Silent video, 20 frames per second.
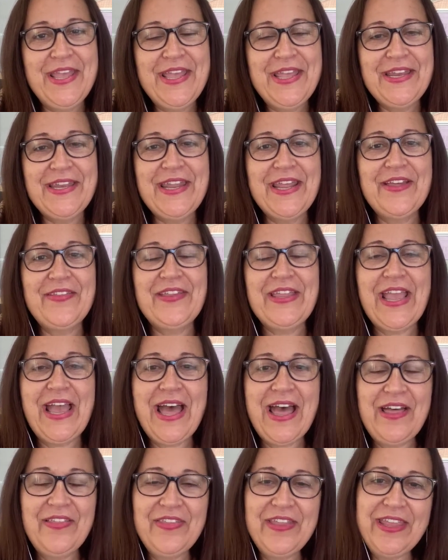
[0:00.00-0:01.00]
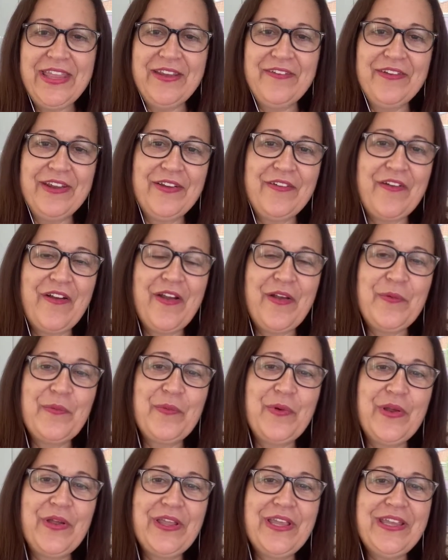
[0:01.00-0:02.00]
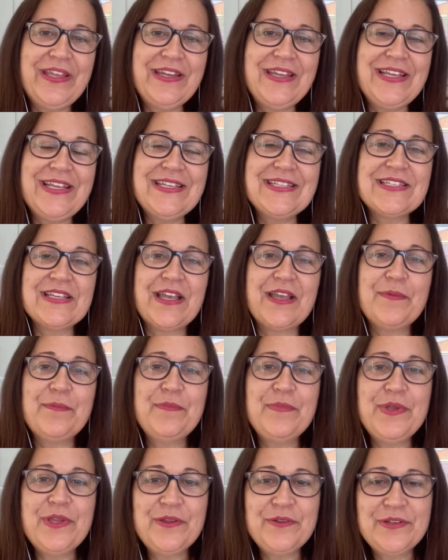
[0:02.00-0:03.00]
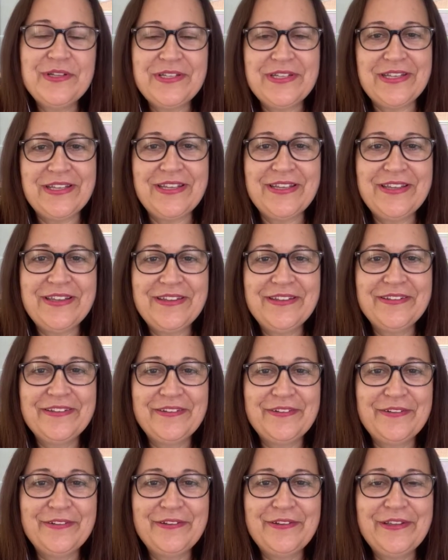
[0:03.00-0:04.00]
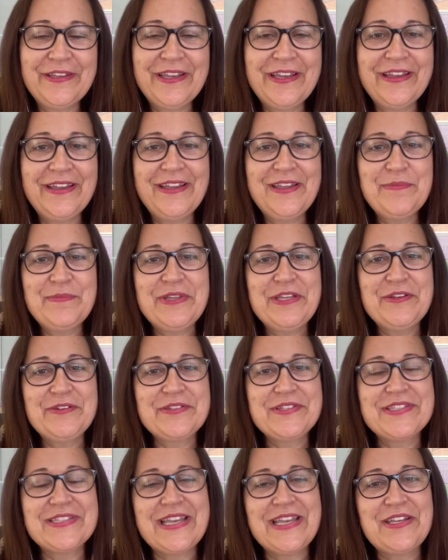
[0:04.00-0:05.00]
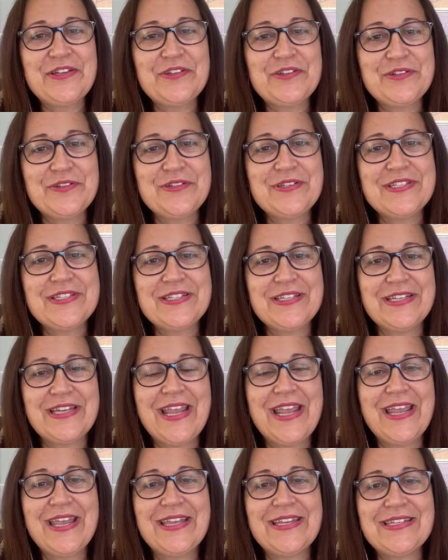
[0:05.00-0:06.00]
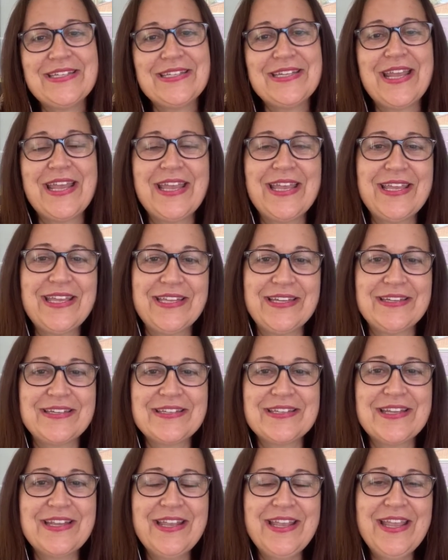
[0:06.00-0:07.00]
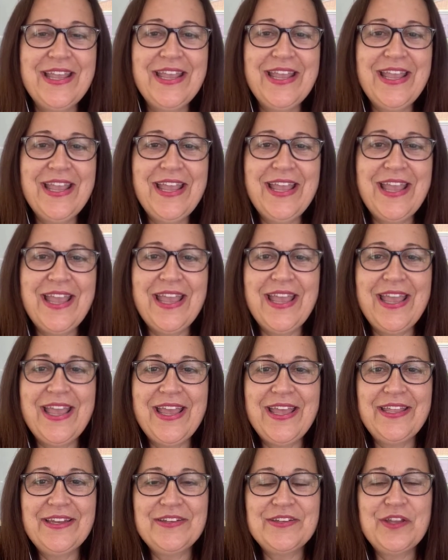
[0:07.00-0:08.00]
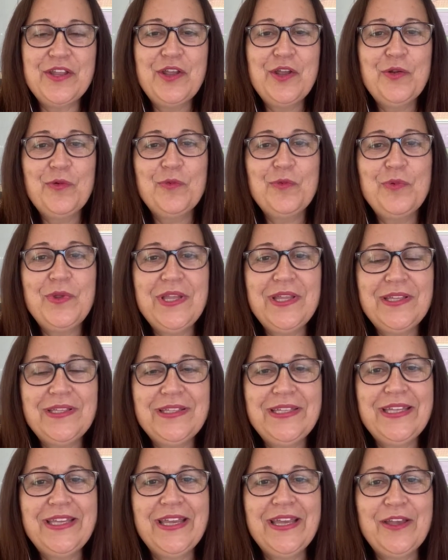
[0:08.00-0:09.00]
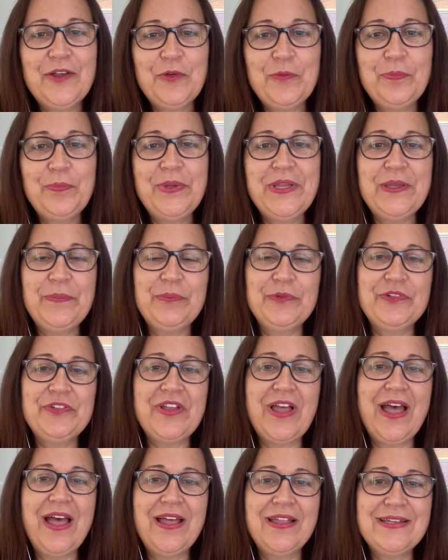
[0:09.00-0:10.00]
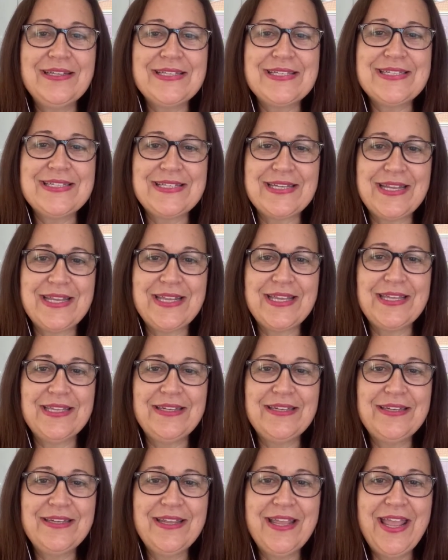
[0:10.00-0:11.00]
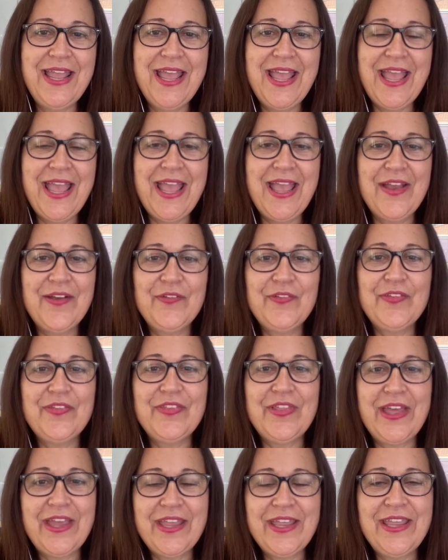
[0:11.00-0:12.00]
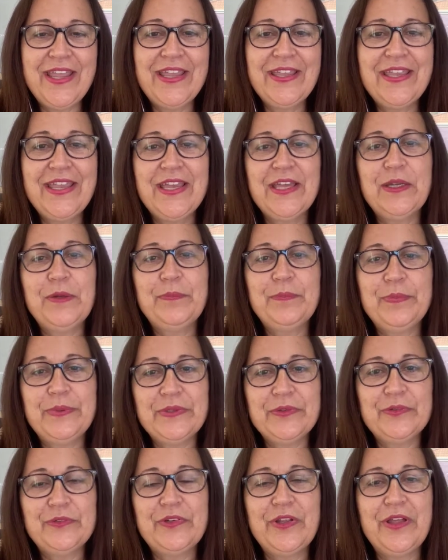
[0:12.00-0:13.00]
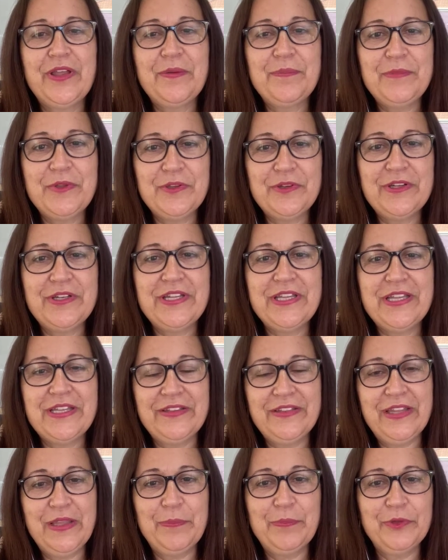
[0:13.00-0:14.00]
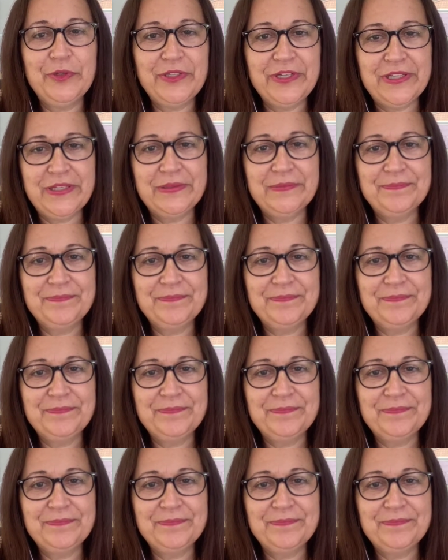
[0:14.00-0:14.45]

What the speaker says: Now, the other area I work in is immunity, okay, because they do sit hand in hand and really help people to understand how they can build immunity in their body.